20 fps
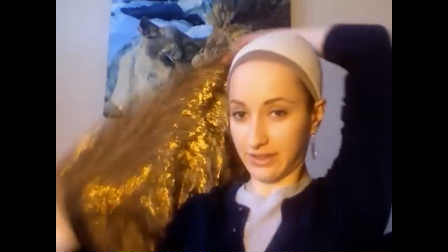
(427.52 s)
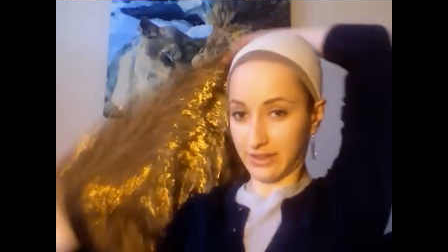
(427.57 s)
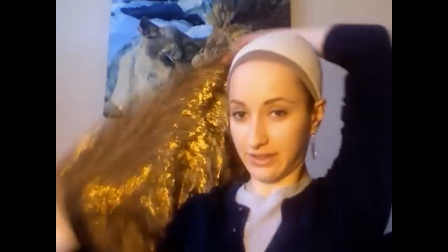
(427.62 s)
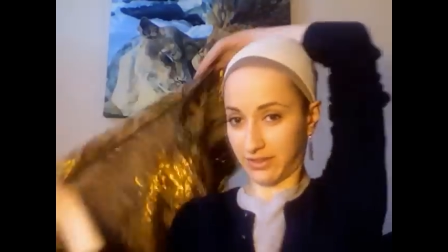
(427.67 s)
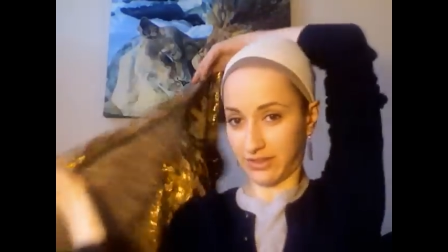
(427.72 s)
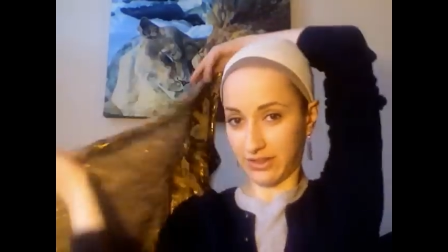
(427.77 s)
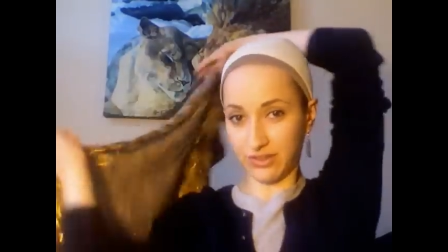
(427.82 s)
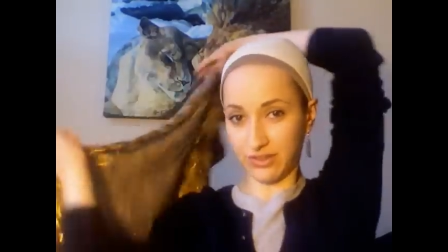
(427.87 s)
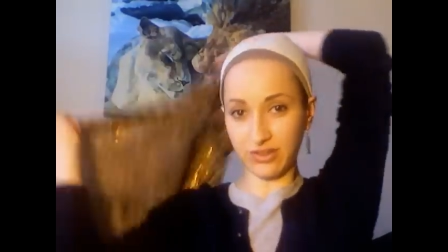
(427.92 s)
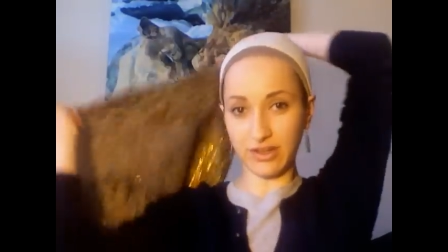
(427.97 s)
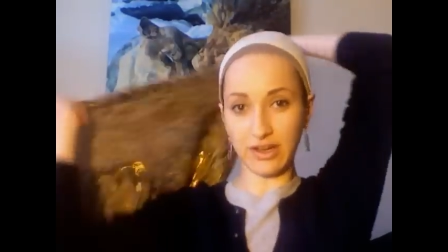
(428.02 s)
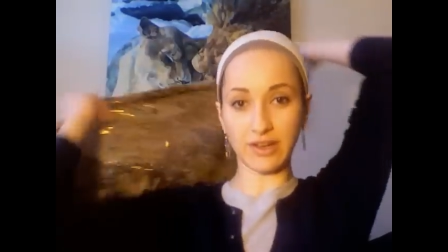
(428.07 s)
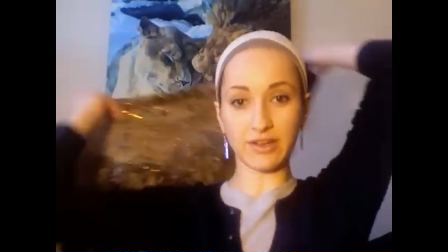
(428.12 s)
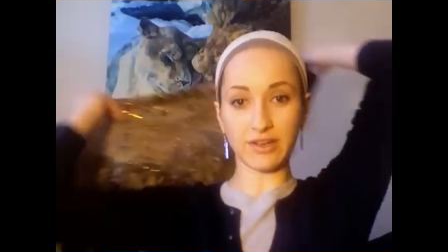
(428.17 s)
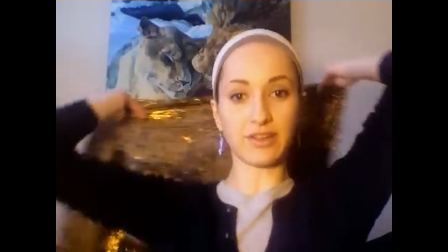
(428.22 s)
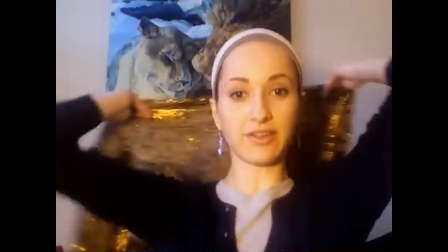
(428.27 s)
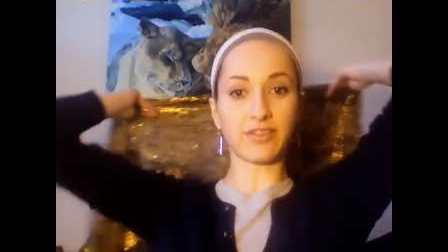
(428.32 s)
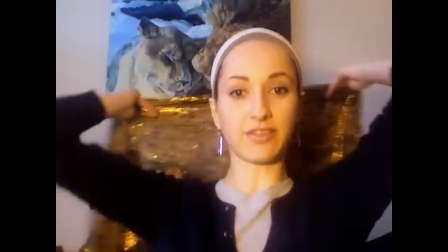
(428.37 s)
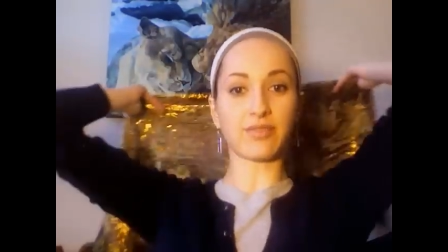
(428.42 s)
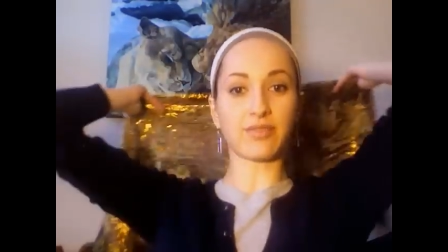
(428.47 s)
into a
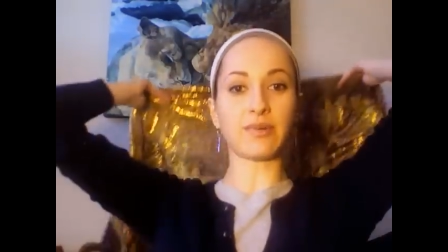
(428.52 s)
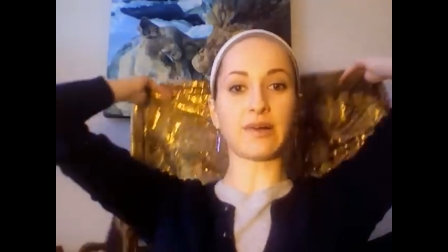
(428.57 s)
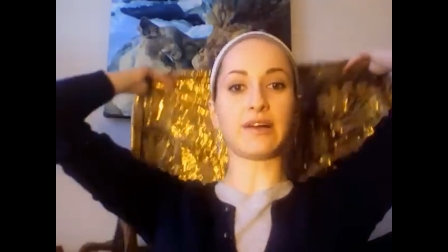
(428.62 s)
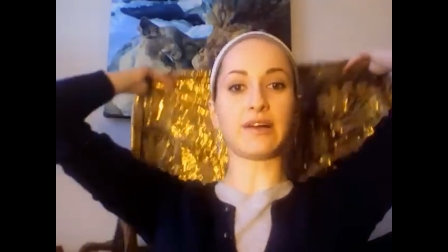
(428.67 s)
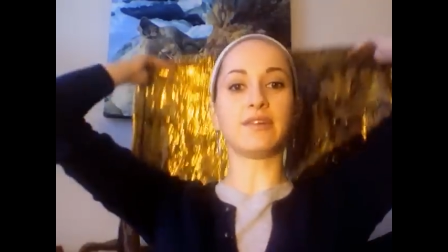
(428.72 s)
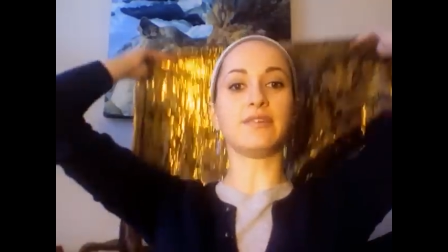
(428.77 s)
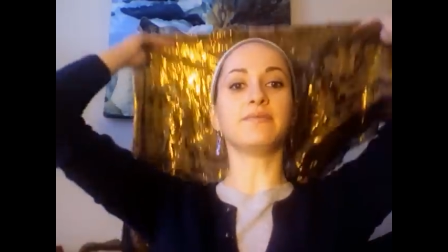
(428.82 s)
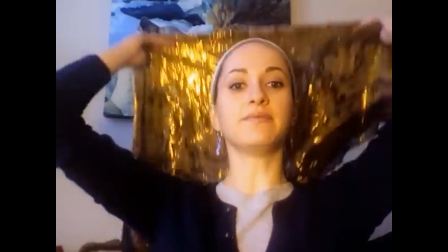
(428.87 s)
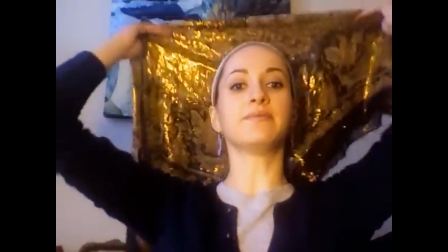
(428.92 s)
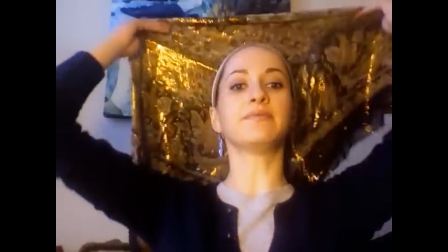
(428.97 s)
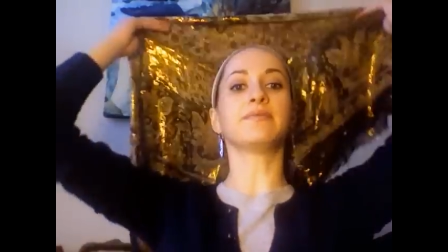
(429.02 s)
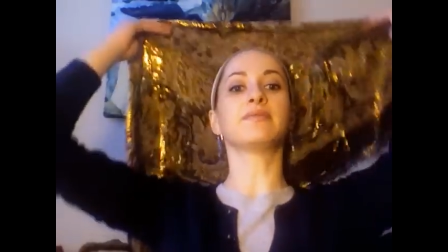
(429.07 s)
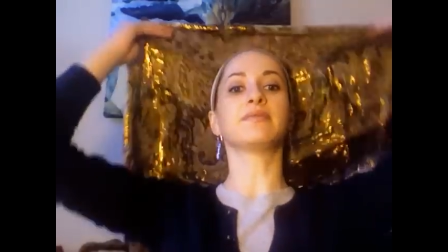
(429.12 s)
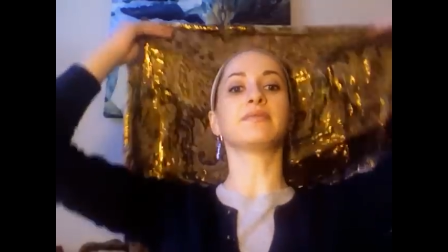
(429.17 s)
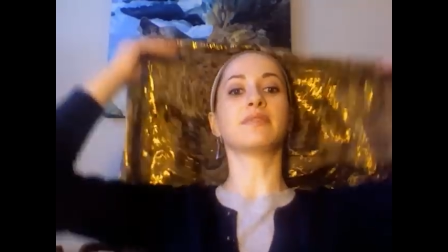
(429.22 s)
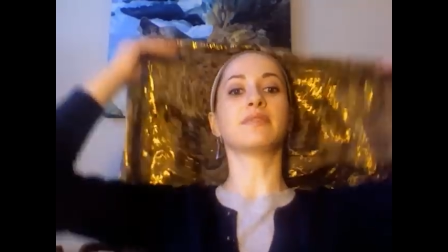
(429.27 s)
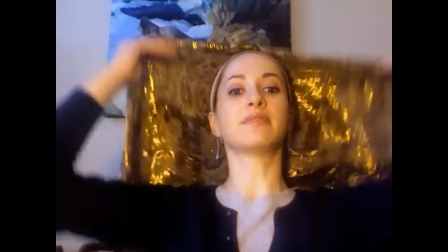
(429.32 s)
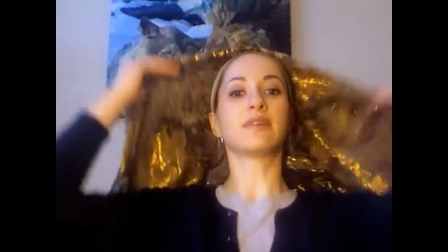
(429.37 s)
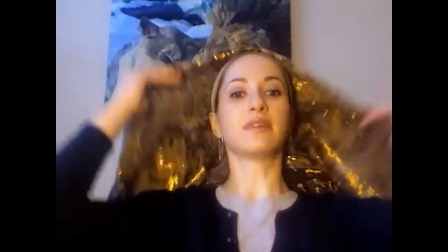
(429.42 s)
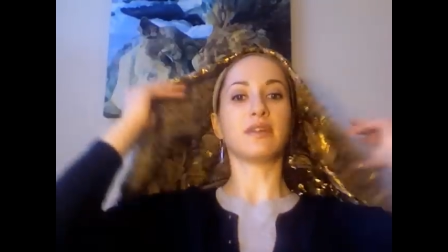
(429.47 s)
triangle as well.
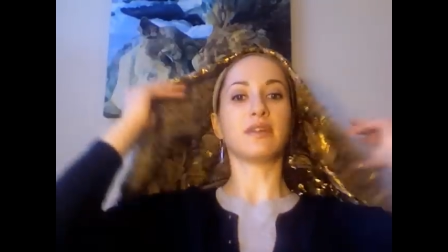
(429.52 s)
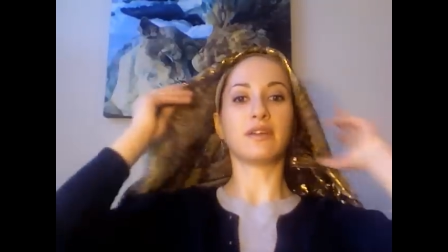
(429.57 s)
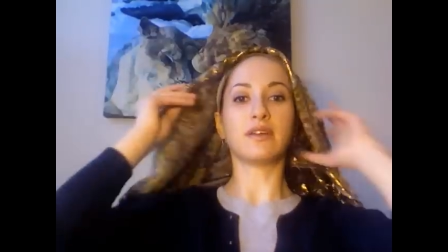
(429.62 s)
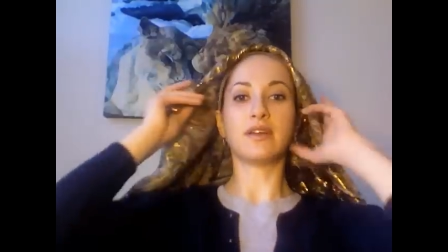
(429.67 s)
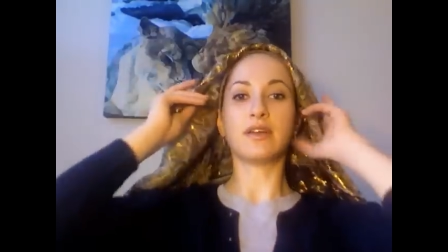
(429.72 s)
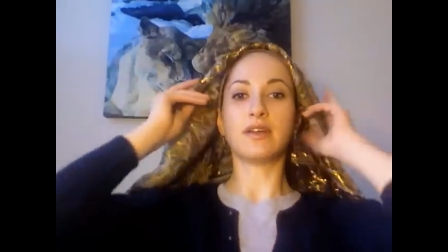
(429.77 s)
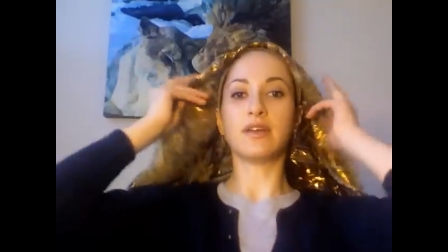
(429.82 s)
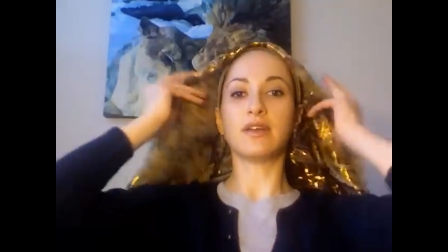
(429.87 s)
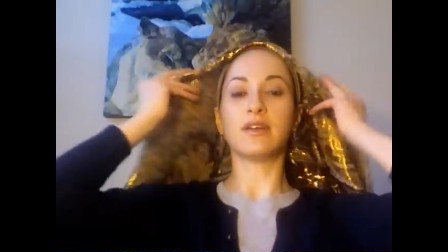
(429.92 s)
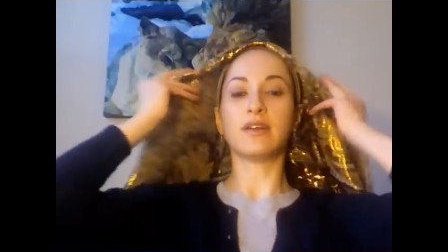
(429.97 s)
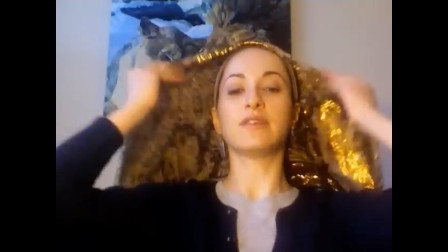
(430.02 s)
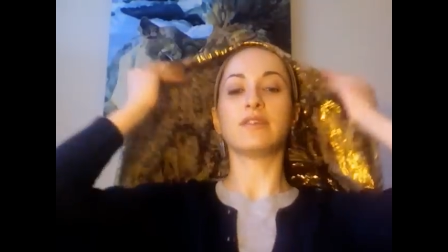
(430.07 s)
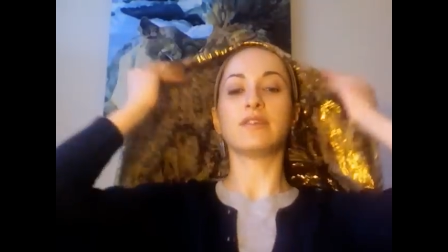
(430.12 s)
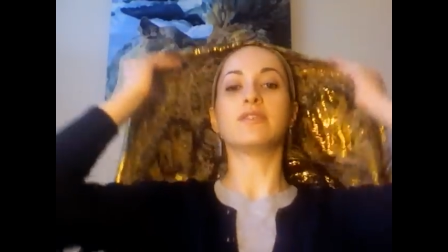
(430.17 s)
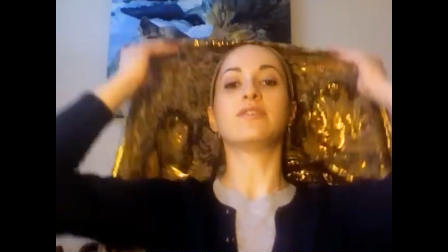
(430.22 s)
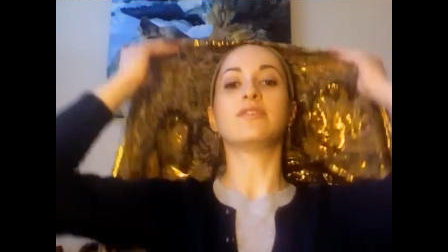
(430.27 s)
You